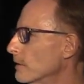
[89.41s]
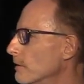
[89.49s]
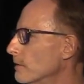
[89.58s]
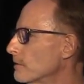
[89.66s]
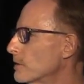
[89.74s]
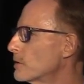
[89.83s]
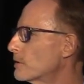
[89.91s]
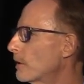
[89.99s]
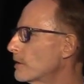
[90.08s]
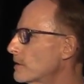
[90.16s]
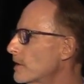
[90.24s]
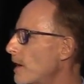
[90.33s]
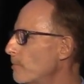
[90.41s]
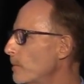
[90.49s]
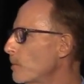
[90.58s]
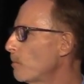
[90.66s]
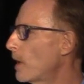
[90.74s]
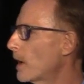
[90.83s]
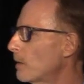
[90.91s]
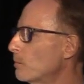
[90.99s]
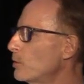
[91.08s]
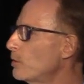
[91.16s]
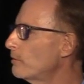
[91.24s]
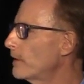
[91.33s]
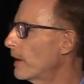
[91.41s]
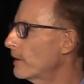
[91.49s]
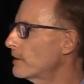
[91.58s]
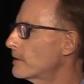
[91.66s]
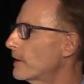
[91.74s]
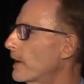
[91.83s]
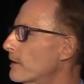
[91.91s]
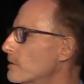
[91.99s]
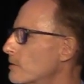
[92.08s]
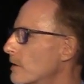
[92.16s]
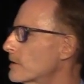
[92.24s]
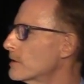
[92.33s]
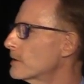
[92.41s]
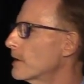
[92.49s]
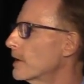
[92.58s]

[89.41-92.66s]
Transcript: So you're starting to see that BIM model move down into that construction